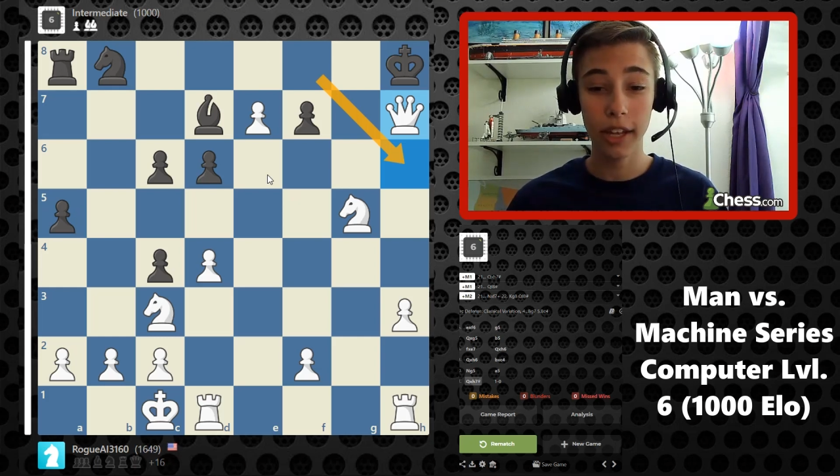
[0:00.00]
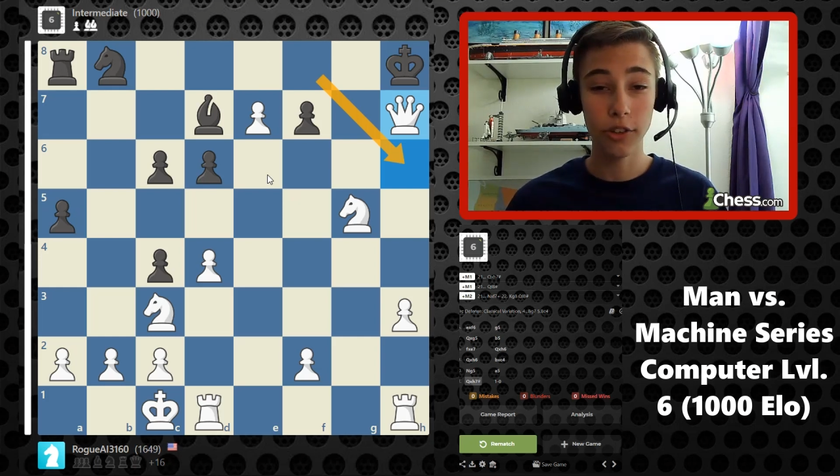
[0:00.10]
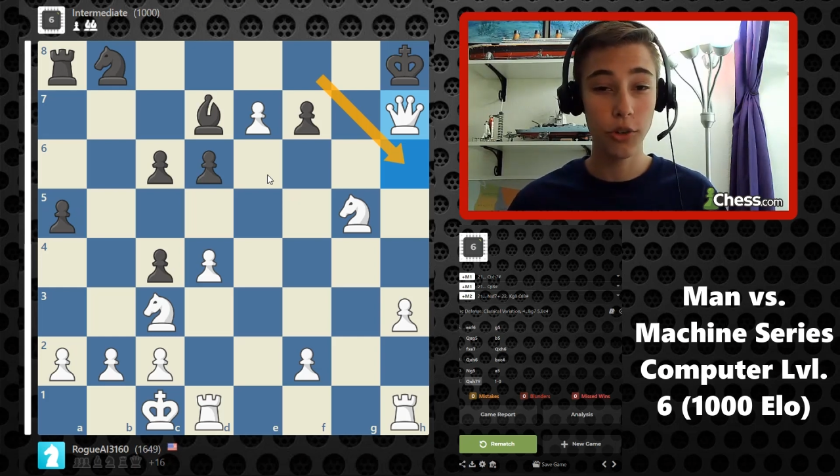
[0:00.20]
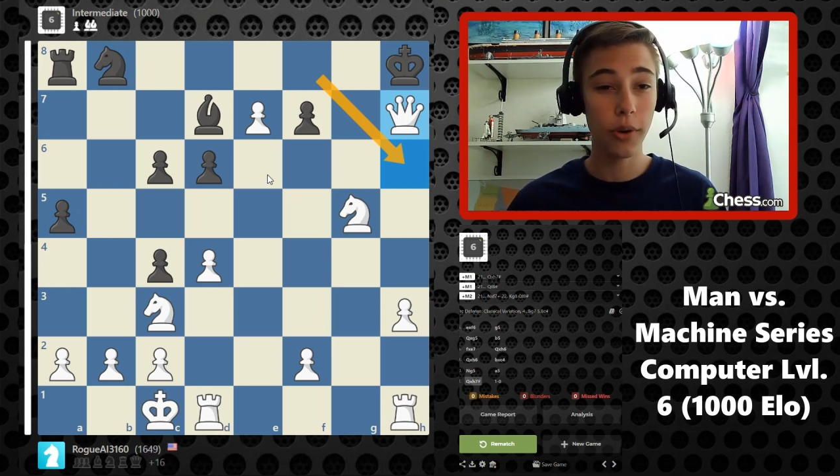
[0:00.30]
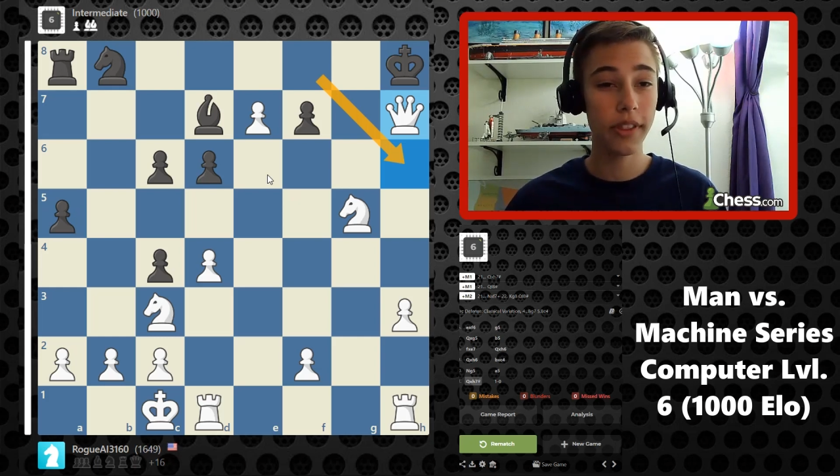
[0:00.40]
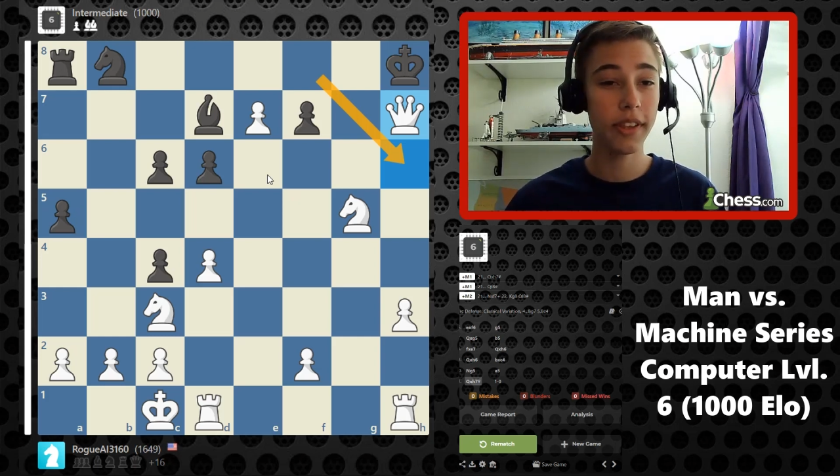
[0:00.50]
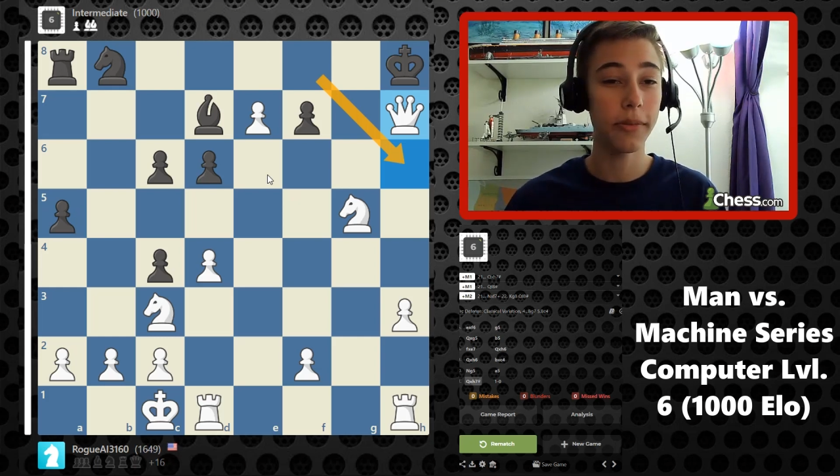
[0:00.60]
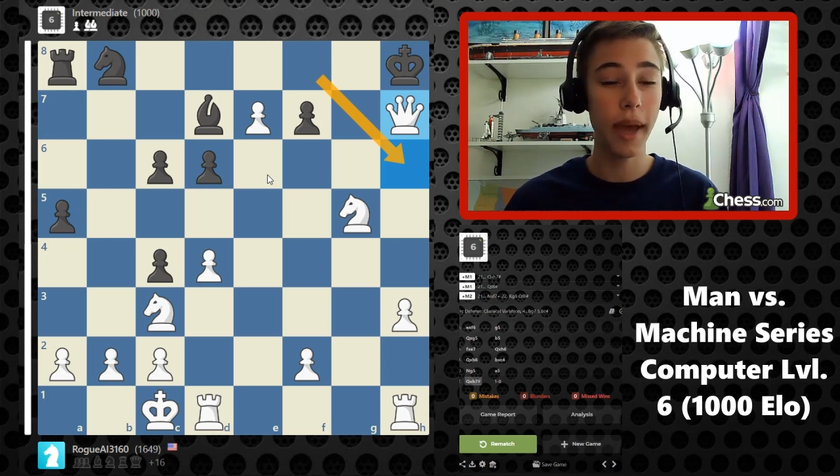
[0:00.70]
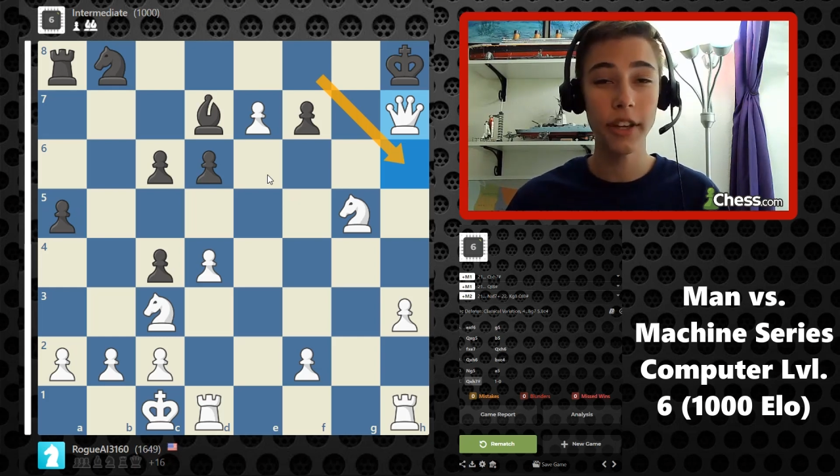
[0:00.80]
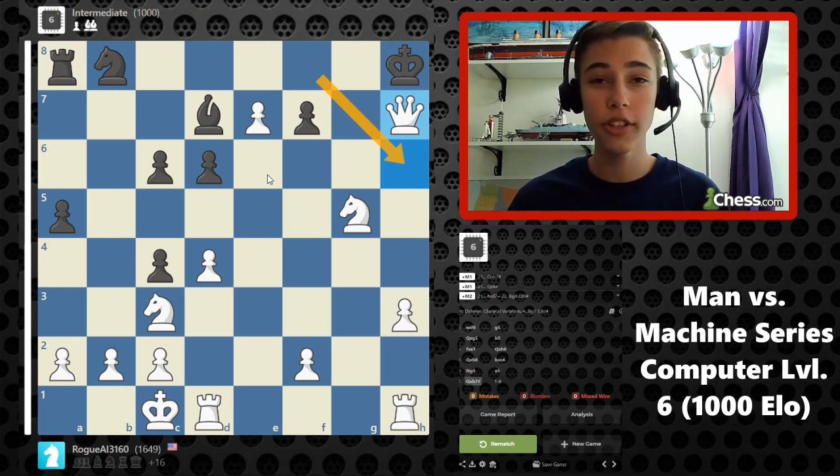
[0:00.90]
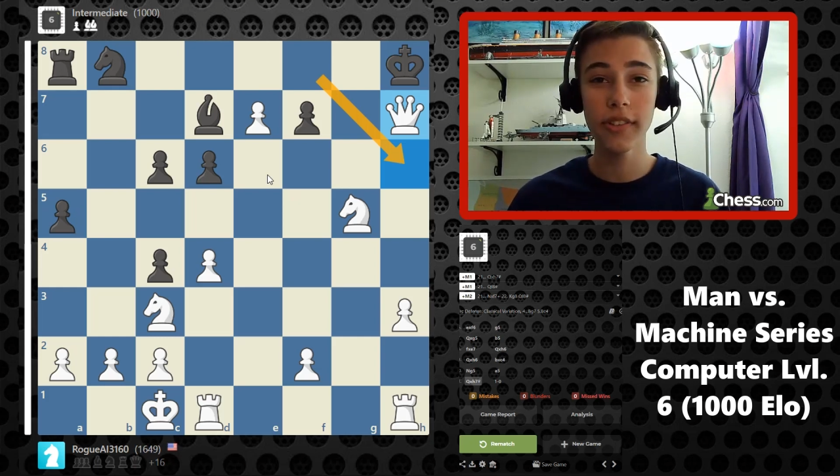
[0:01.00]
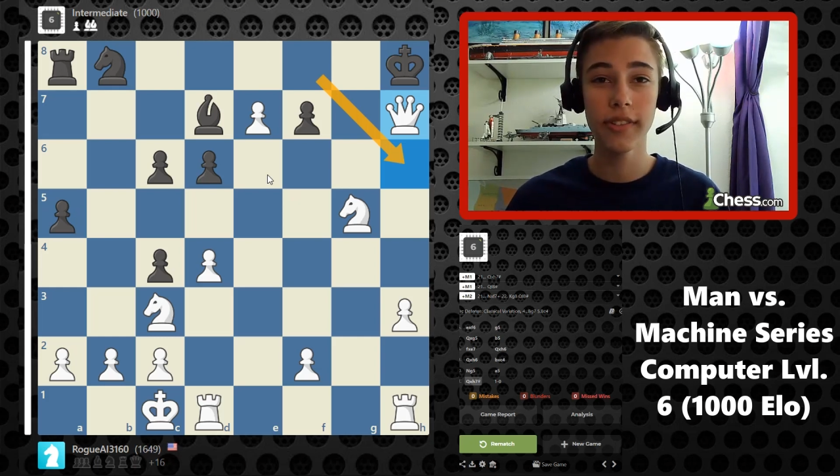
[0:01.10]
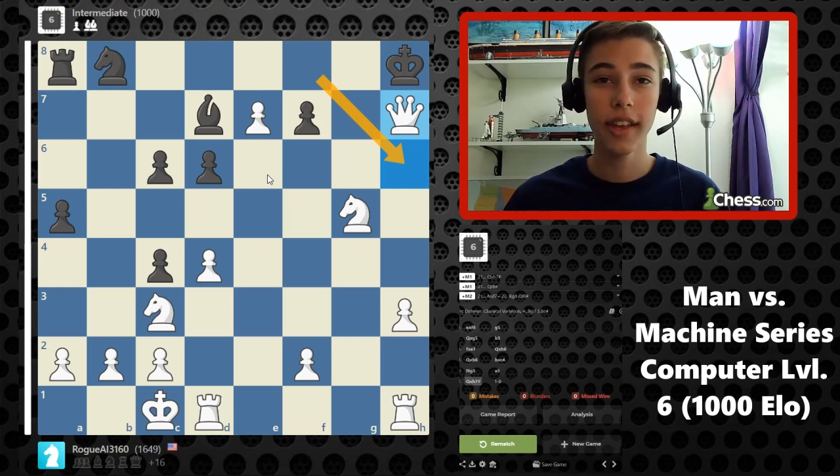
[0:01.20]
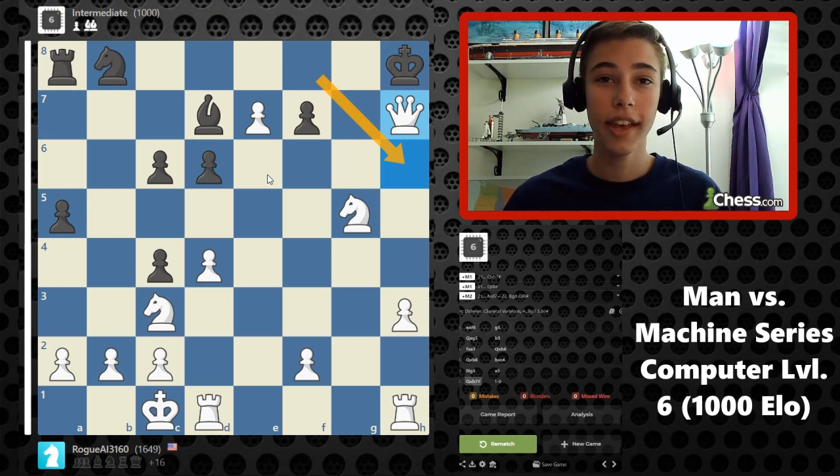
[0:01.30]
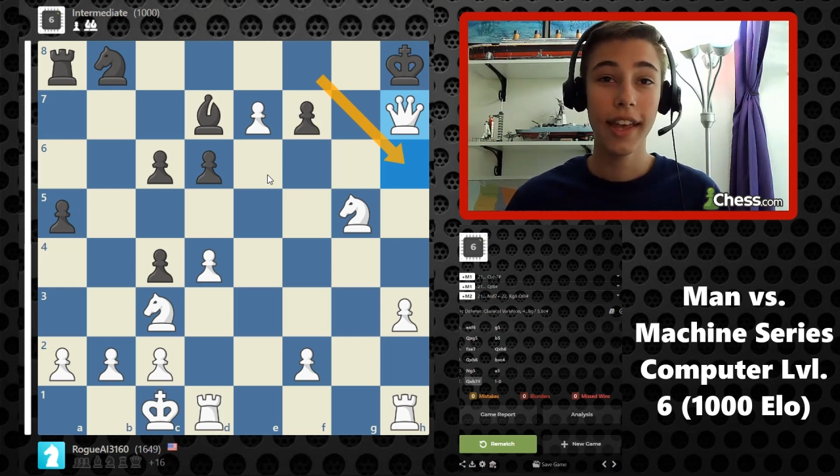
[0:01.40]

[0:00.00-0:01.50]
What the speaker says: I enjoyed these matches.